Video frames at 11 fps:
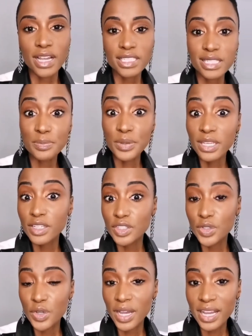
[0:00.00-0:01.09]
speak
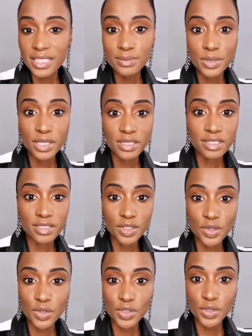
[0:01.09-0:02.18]
to your husbands, you
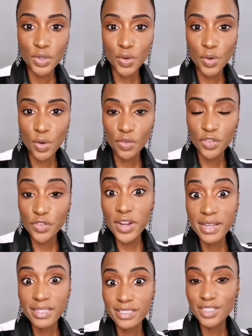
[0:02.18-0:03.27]
know, to your
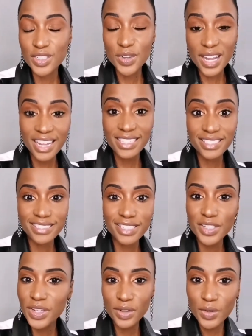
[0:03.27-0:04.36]
friends, to your cousins,
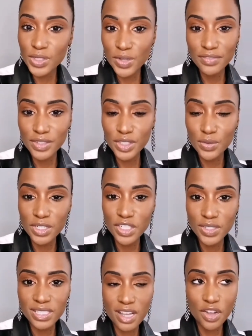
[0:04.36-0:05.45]
and you can also even do it
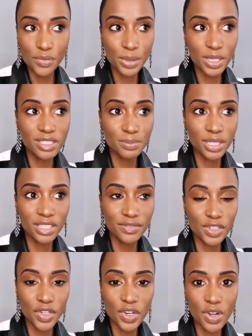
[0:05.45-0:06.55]
yourself, because believe
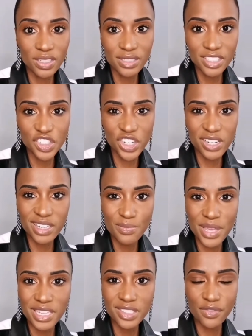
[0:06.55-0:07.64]
it or not,
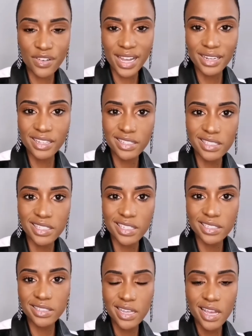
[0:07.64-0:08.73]
gender-based violence
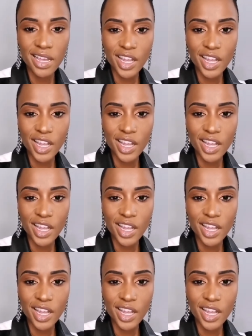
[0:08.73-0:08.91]
is